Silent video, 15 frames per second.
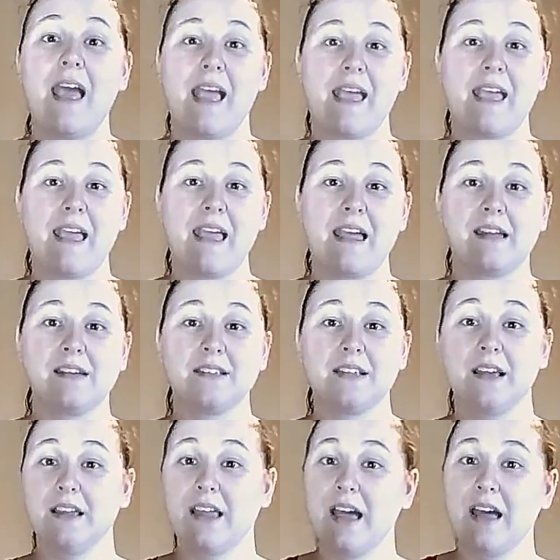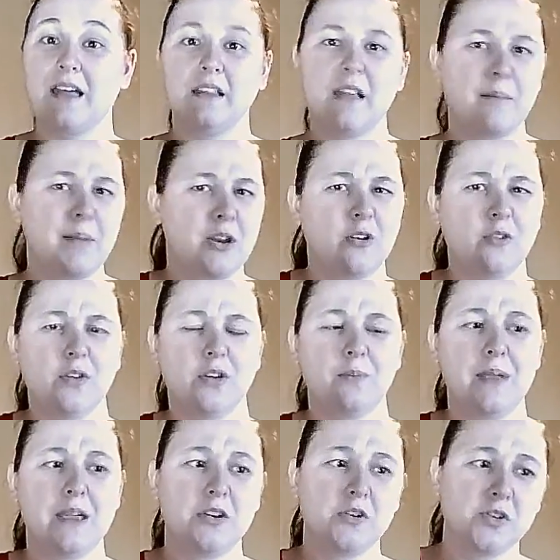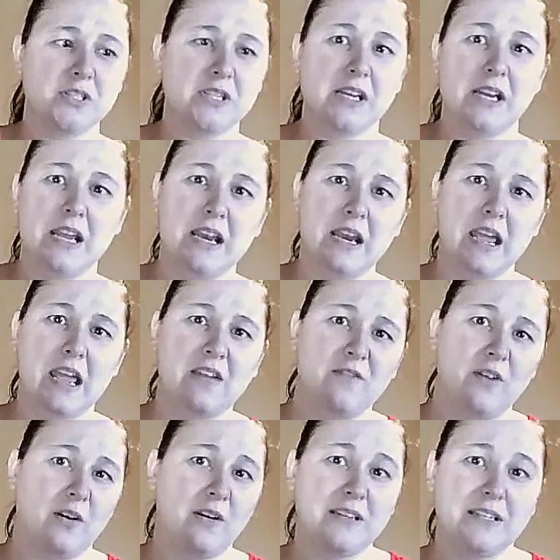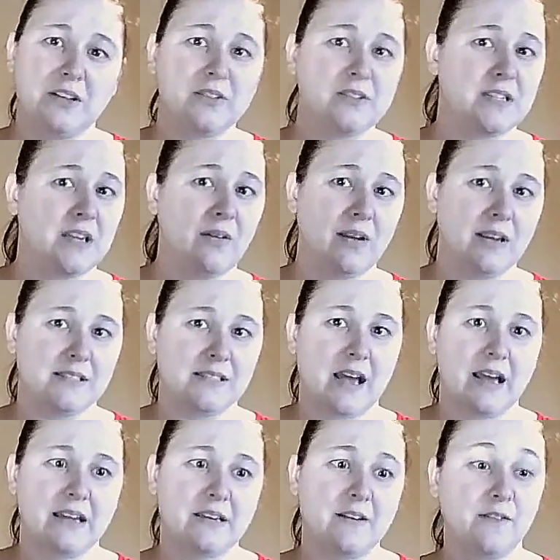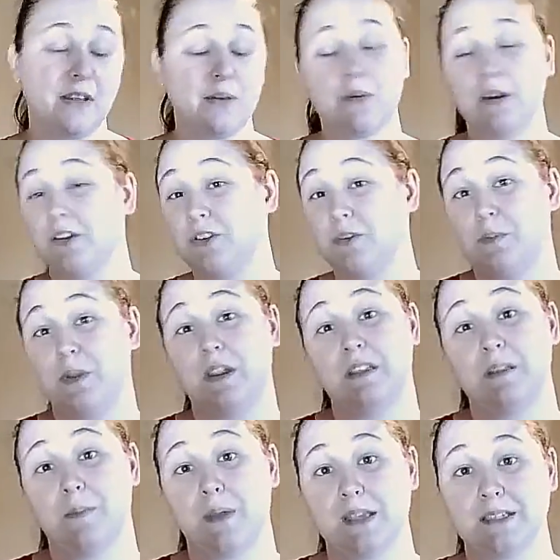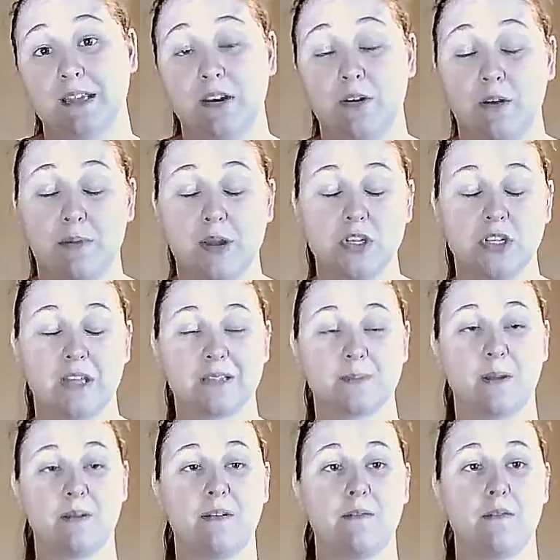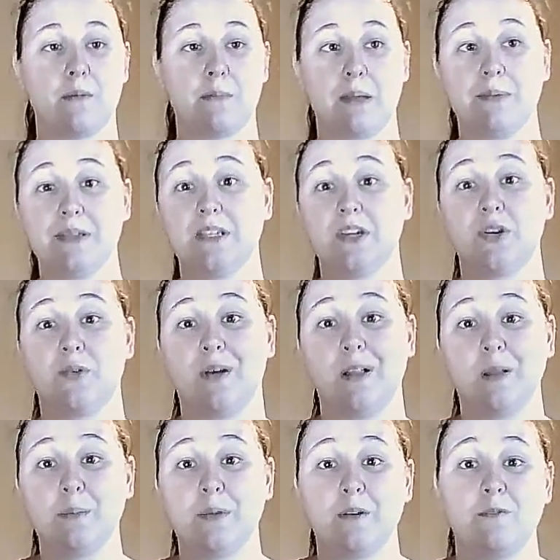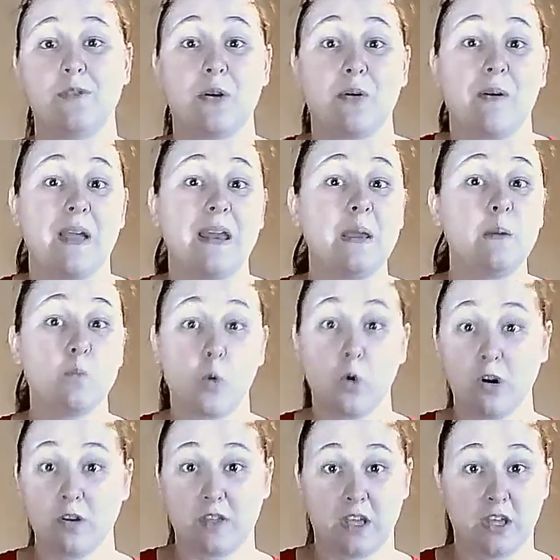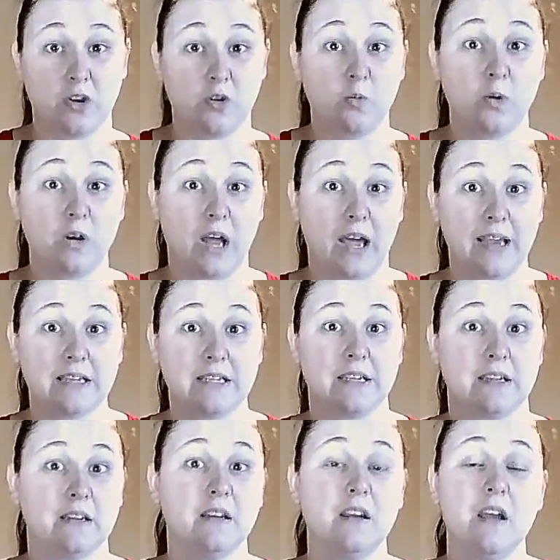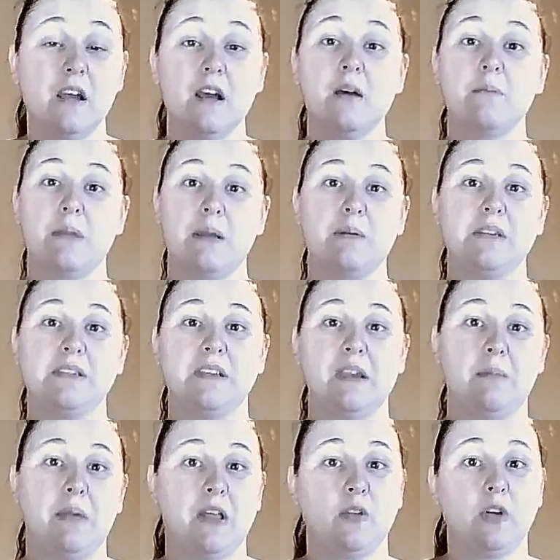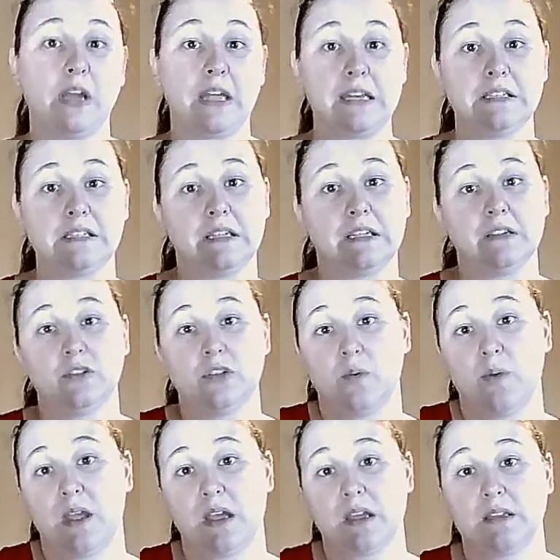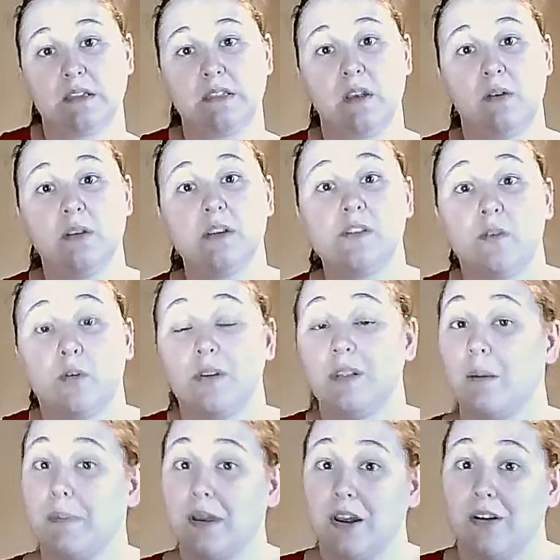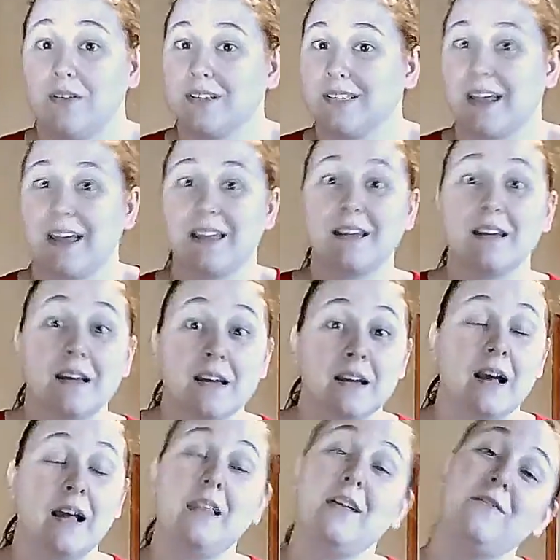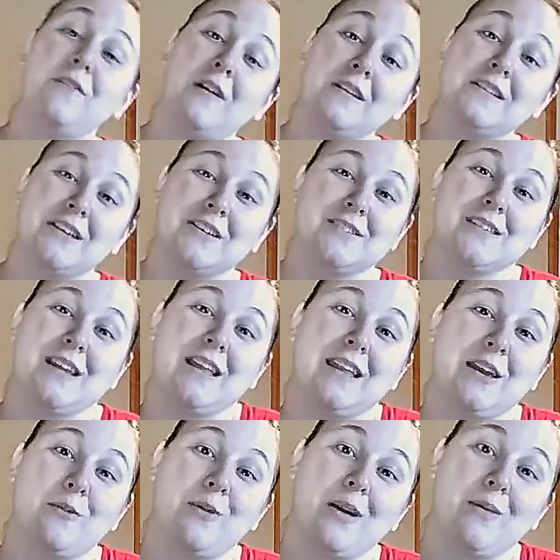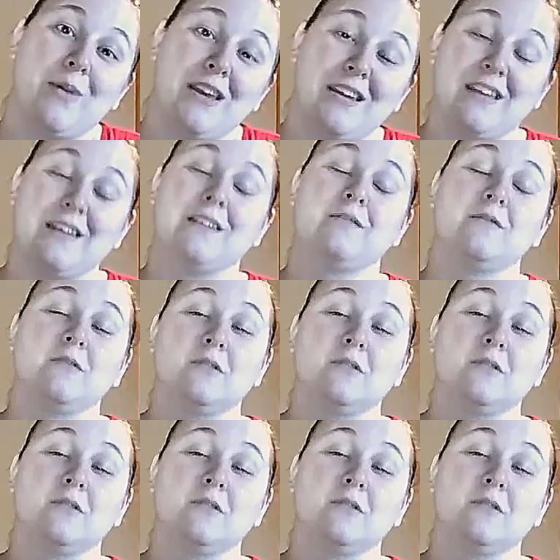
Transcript: And, uh, yeah, let me know if you'd be interested in a fairy tale series. I definitely want to do Beauty and the Beast. I know I mentioned that's my favorite. Maybe Cinderella, but if there are any more that you would like to maybe see me look into doing a series for, let me know, because I, I love fairy tales, and I like rereading